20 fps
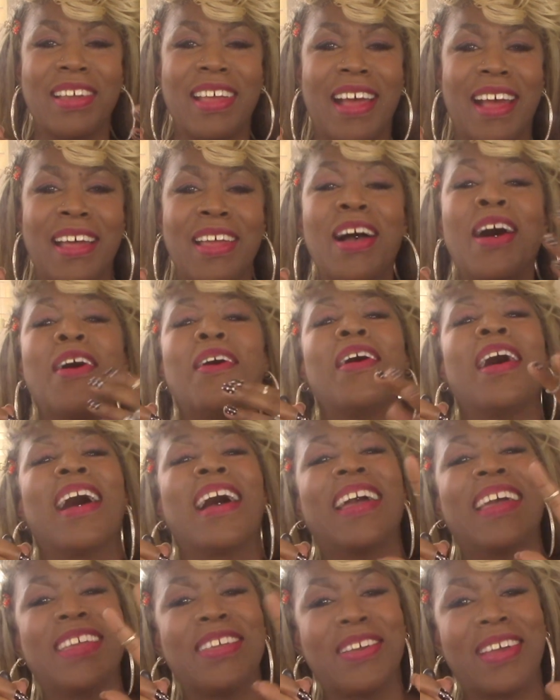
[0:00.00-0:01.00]
guys. Oh,
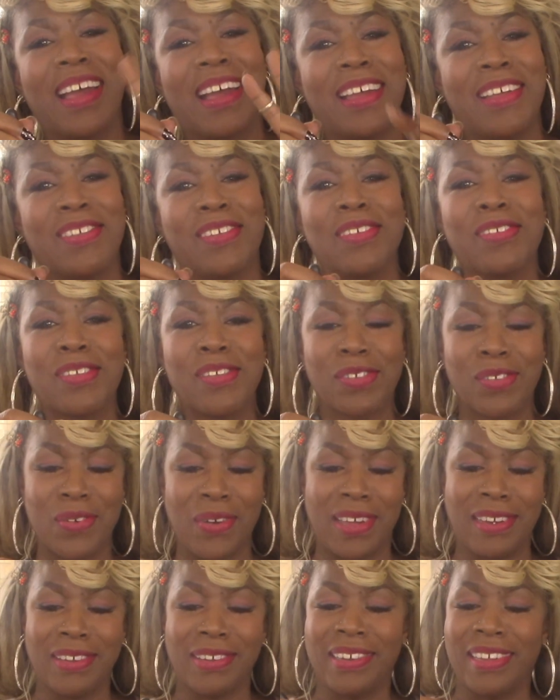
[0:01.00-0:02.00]
hi, you guys. This is
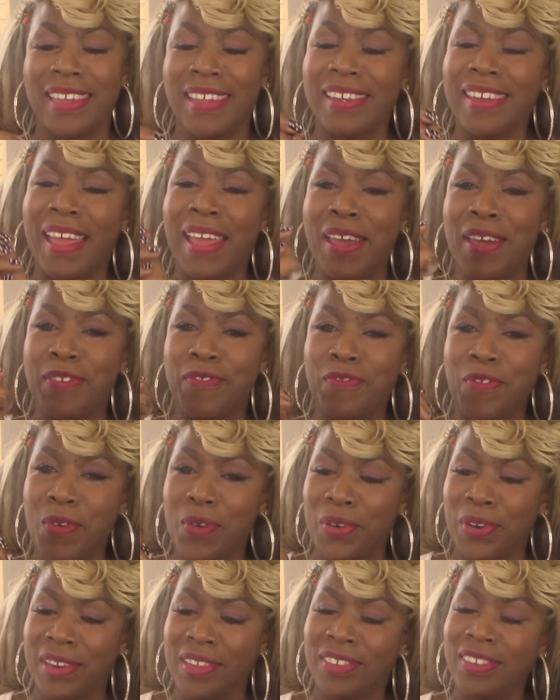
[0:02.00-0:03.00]
Gwendolyn, and
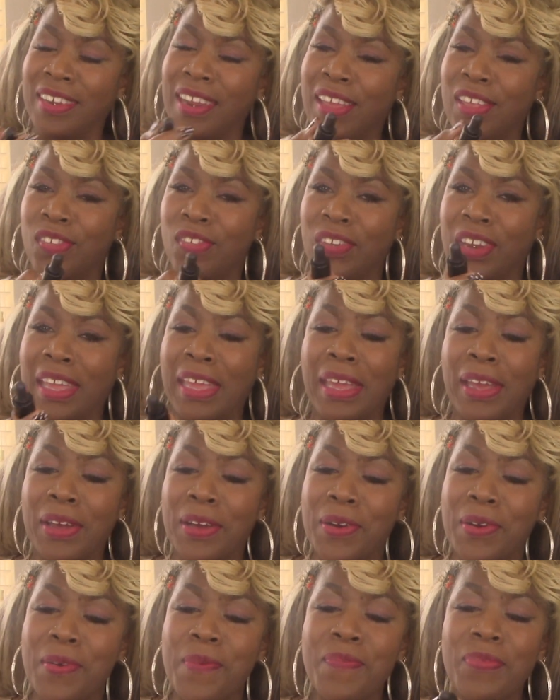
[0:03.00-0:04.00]
for today's
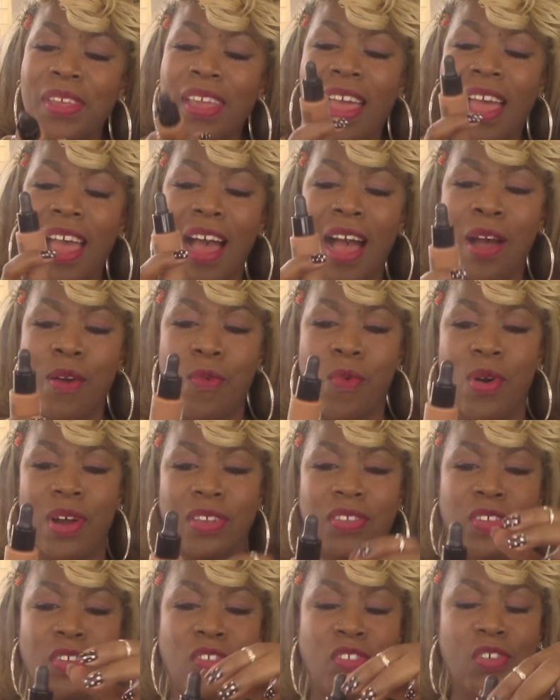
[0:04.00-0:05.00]
video, I
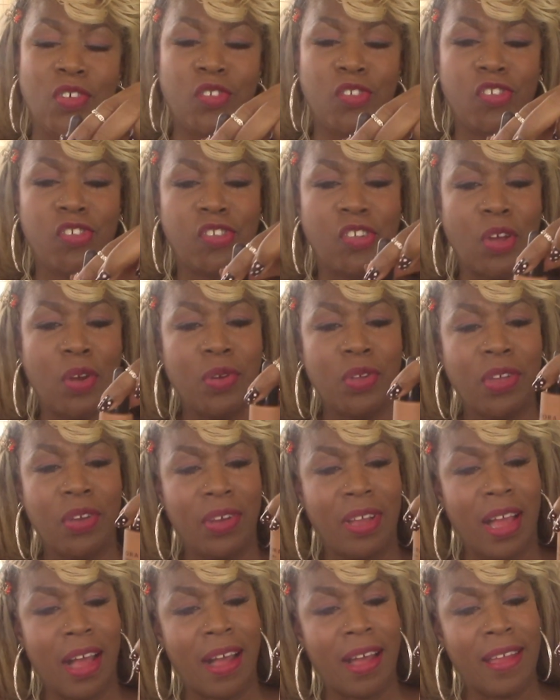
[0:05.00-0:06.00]
wanted to show you
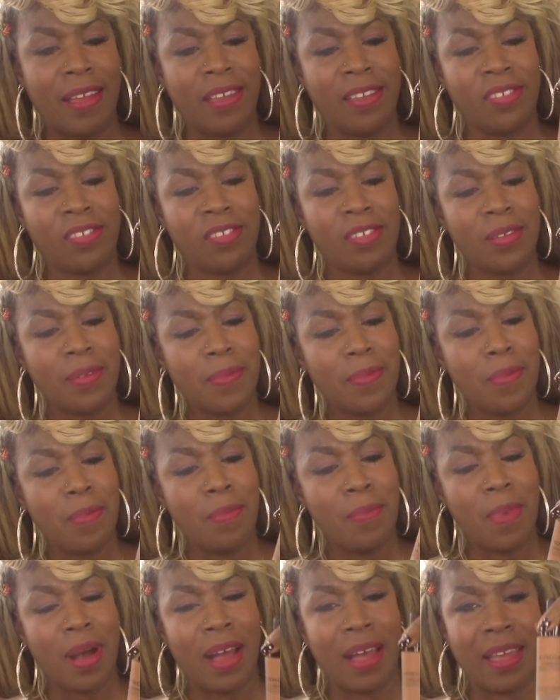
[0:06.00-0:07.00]
guys
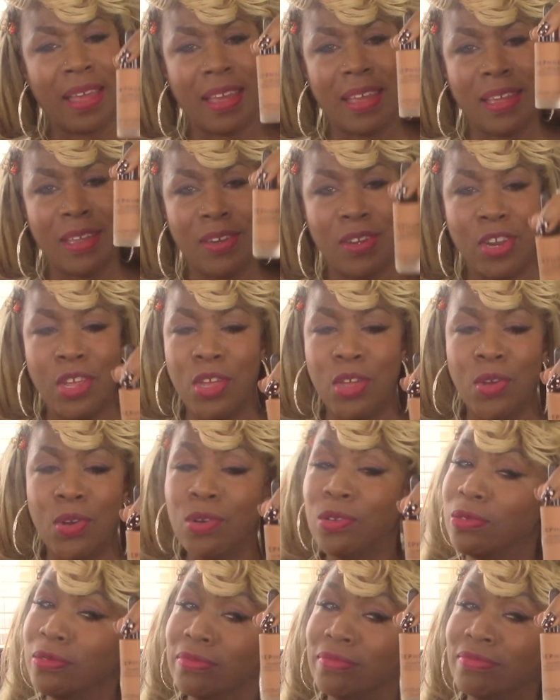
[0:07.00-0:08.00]
my new
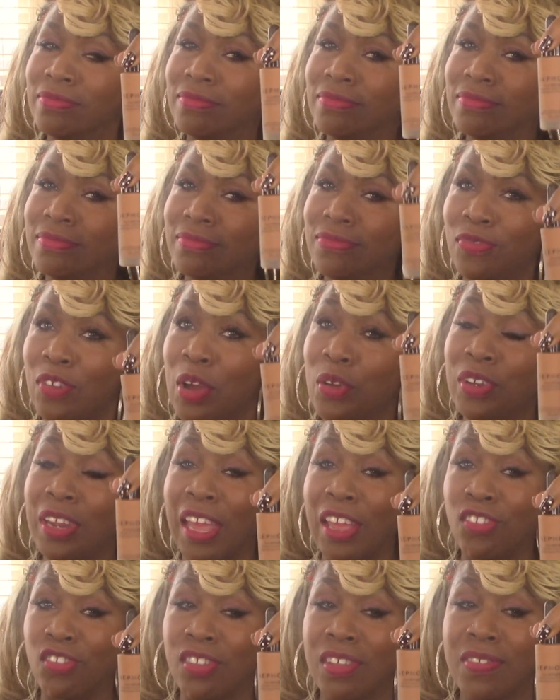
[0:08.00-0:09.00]

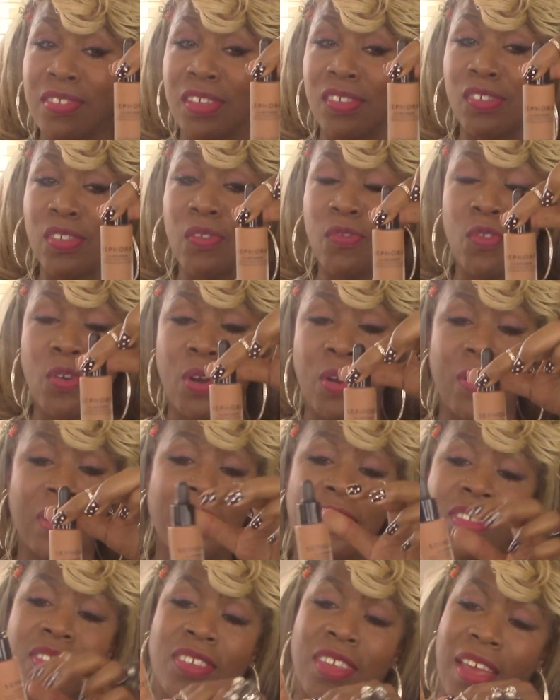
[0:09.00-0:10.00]
foundation, the Sephora
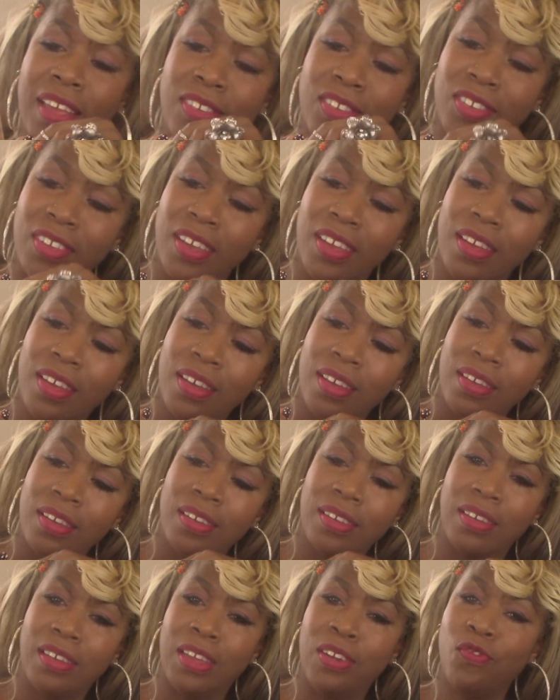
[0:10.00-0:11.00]
Tint
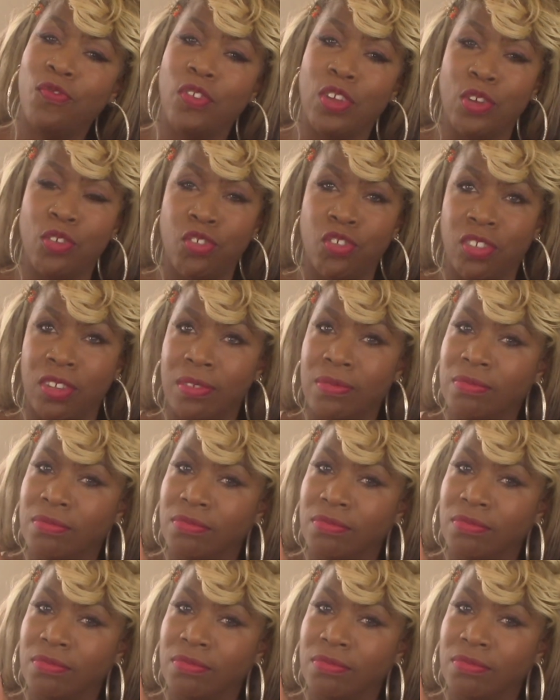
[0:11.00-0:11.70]
Infusion.